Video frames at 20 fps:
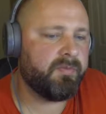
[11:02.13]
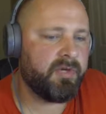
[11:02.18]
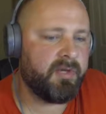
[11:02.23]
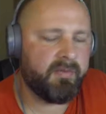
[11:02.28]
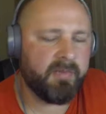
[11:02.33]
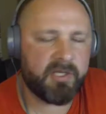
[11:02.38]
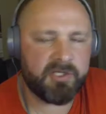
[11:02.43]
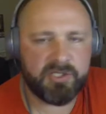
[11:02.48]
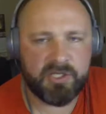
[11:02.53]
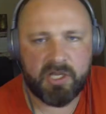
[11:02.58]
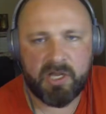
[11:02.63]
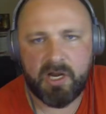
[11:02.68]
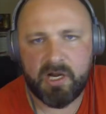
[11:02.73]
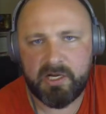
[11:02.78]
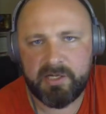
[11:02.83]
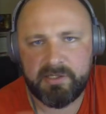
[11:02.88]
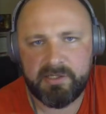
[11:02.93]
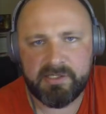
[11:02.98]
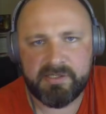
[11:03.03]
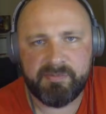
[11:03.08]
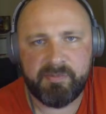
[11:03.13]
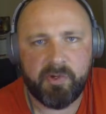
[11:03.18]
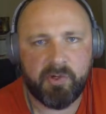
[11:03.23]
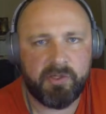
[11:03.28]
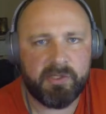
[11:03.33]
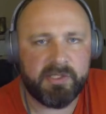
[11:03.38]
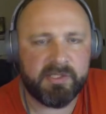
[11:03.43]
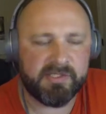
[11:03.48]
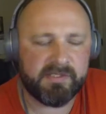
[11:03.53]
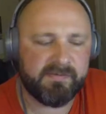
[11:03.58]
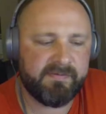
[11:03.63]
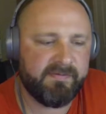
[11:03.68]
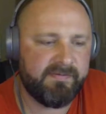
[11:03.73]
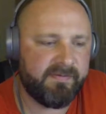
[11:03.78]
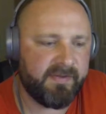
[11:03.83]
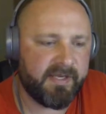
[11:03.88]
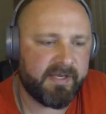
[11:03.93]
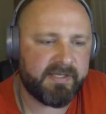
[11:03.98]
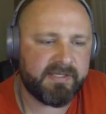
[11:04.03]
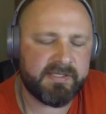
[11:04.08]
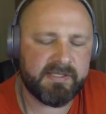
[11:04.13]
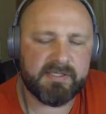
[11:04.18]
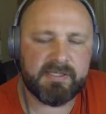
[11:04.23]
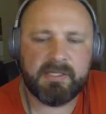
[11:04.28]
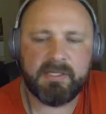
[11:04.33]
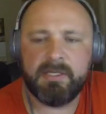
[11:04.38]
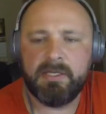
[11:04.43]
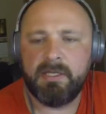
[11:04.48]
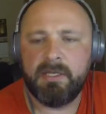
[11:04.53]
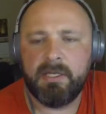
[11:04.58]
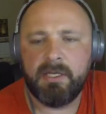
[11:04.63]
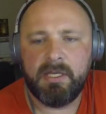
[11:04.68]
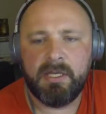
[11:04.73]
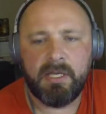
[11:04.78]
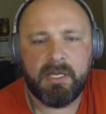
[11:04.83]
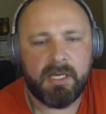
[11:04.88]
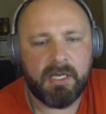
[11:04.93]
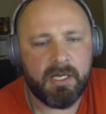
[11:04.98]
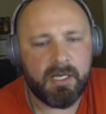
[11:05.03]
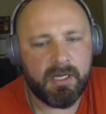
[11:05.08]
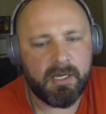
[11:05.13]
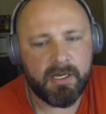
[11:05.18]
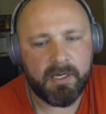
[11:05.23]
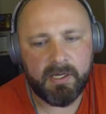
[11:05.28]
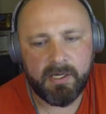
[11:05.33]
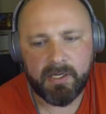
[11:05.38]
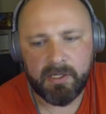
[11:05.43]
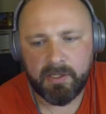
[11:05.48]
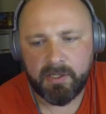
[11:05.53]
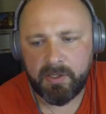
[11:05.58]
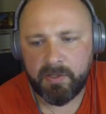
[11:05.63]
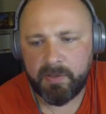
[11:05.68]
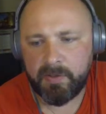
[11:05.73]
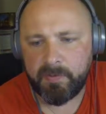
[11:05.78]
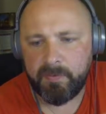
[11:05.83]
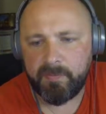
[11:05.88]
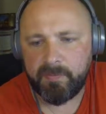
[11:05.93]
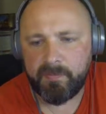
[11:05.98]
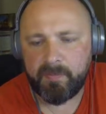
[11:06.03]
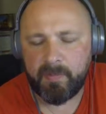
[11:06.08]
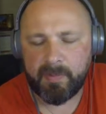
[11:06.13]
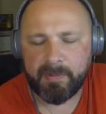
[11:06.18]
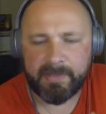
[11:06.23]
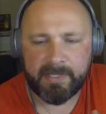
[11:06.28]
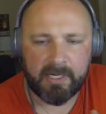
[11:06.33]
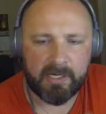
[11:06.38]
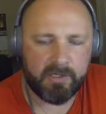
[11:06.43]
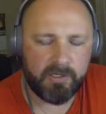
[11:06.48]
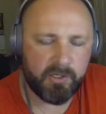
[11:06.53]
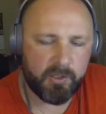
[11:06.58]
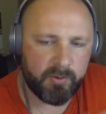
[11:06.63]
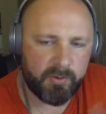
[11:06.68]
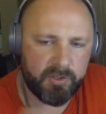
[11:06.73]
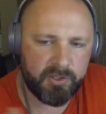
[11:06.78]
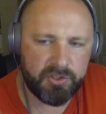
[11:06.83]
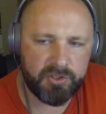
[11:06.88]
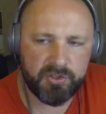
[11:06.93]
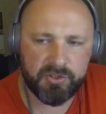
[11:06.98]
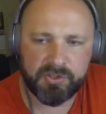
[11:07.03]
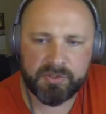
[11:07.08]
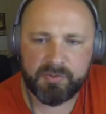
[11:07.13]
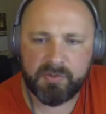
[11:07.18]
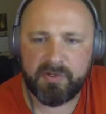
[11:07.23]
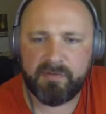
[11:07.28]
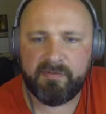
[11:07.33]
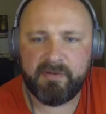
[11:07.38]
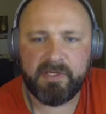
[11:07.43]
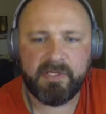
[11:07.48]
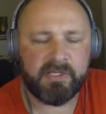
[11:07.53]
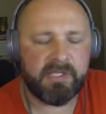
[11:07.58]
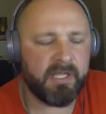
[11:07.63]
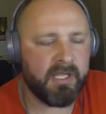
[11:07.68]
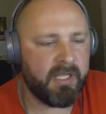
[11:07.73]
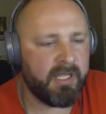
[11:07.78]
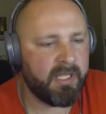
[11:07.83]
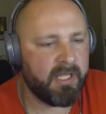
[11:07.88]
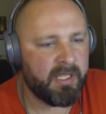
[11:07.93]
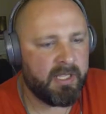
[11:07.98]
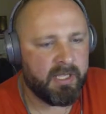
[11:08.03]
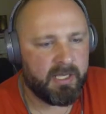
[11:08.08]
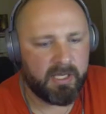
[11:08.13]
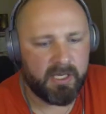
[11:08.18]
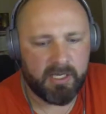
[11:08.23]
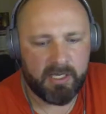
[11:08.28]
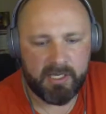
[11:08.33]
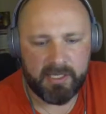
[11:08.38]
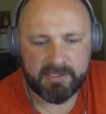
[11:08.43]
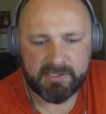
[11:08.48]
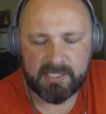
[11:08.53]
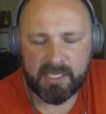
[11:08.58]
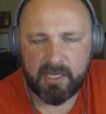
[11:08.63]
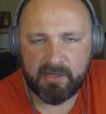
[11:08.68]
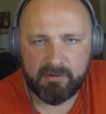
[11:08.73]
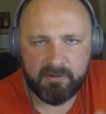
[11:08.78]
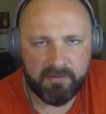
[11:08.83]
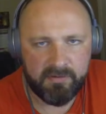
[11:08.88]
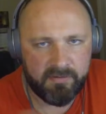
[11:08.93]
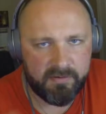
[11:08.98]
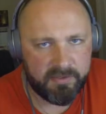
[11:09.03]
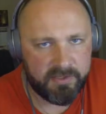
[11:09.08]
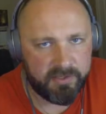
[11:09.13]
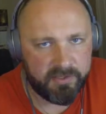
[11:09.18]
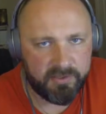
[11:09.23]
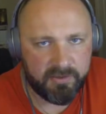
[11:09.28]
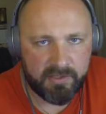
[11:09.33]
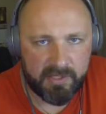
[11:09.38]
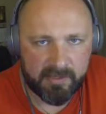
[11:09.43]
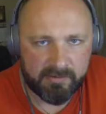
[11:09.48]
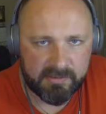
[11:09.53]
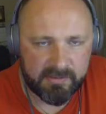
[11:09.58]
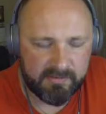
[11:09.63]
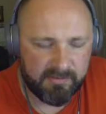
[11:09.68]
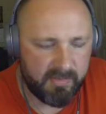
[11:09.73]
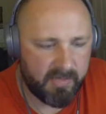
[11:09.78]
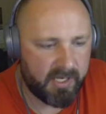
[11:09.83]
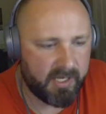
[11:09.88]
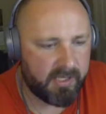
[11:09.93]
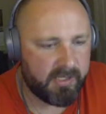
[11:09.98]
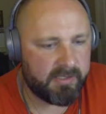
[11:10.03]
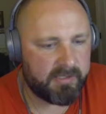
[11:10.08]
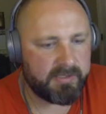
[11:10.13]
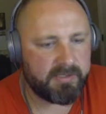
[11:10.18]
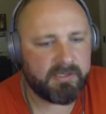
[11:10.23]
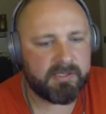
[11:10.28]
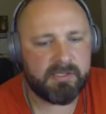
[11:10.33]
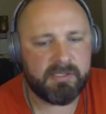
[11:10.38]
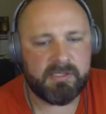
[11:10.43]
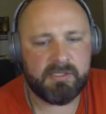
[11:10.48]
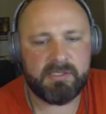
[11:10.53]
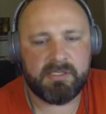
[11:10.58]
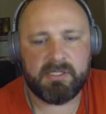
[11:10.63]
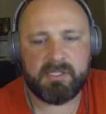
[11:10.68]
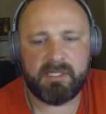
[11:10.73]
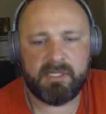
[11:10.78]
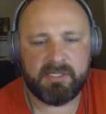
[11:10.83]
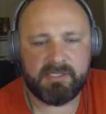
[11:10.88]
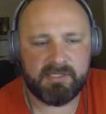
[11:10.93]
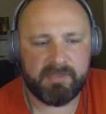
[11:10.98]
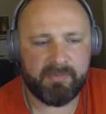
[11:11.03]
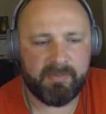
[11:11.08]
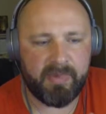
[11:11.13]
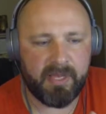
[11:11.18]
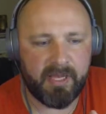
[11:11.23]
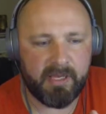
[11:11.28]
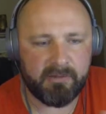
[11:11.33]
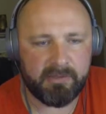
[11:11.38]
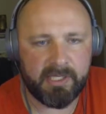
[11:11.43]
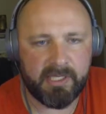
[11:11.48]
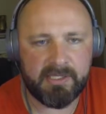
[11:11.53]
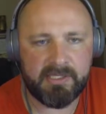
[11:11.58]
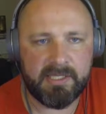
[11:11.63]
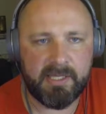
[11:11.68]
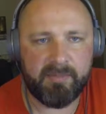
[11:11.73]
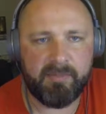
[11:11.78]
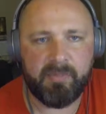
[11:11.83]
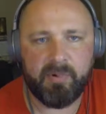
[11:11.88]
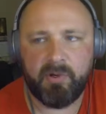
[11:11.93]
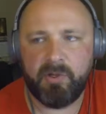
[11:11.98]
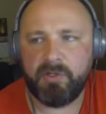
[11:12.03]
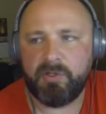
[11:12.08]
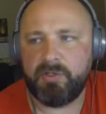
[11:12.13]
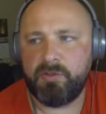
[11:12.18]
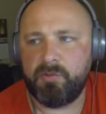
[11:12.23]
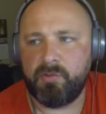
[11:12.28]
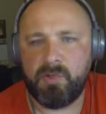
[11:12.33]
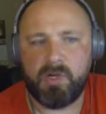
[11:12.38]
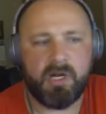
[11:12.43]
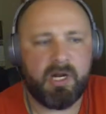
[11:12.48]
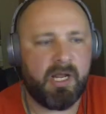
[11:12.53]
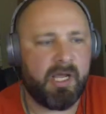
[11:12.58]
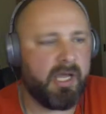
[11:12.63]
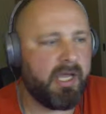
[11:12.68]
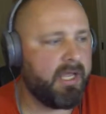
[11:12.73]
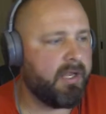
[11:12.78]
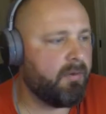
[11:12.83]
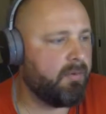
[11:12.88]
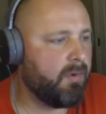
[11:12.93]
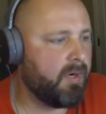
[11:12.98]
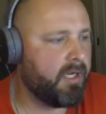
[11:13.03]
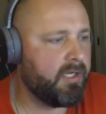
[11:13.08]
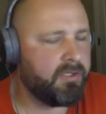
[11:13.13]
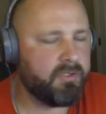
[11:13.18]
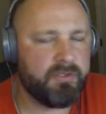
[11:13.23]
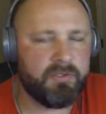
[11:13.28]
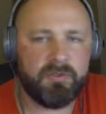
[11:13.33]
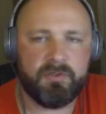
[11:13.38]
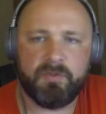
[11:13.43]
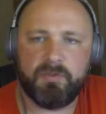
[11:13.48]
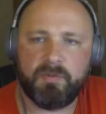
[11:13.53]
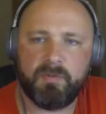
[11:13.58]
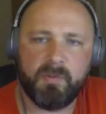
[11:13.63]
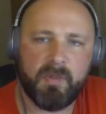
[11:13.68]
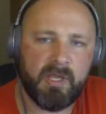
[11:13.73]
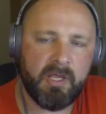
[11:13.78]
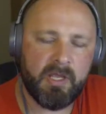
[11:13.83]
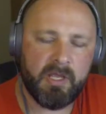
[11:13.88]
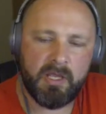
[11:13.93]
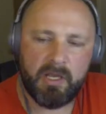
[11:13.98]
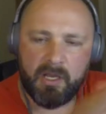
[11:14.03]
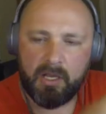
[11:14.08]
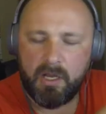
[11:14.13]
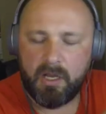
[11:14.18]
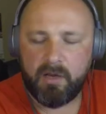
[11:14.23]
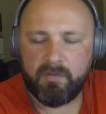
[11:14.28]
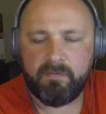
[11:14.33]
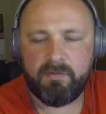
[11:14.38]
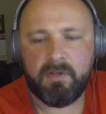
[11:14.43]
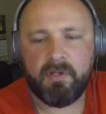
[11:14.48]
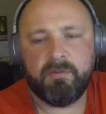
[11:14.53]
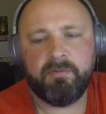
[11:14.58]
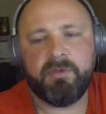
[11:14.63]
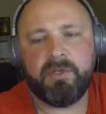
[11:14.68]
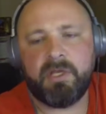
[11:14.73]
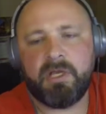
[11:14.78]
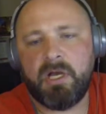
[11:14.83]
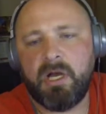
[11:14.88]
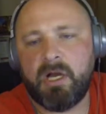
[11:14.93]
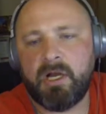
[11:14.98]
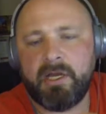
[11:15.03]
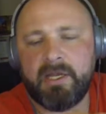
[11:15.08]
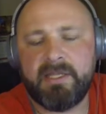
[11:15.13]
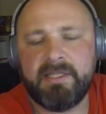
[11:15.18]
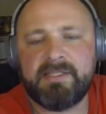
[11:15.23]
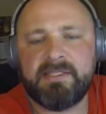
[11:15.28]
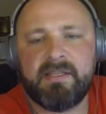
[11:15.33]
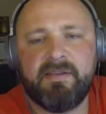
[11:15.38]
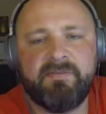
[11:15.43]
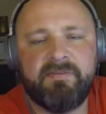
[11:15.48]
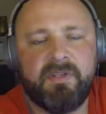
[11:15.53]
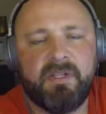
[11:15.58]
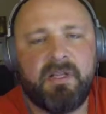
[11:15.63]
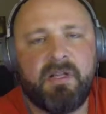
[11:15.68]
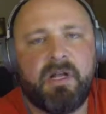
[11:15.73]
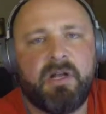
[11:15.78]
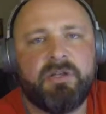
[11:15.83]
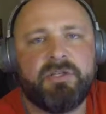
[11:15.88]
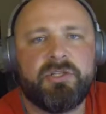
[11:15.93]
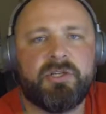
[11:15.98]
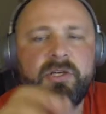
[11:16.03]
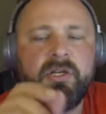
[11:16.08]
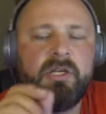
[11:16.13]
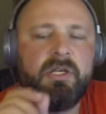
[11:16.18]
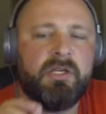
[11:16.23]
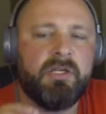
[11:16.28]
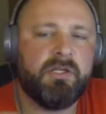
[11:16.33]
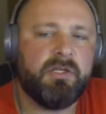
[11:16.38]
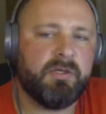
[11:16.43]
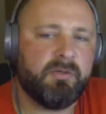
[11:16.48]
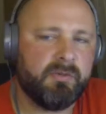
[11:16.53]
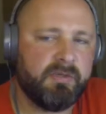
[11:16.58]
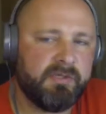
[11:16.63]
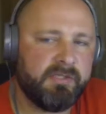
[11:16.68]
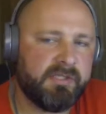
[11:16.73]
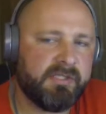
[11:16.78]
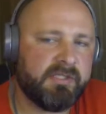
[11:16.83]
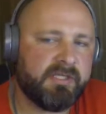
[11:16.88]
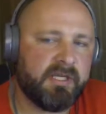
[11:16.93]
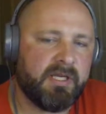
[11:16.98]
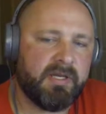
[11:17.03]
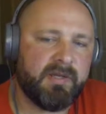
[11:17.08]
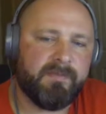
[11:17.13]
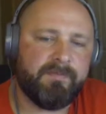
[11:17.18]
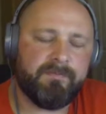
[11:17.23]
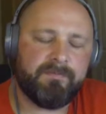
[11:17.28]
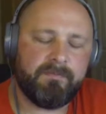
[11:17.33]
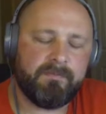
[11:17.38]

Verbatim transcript: pretty much the car at this point is fixed uh, there are no issues with it uh, has 132,000 miles. It's about at the point where I want to offload the car, get something larger. You know, there's uh,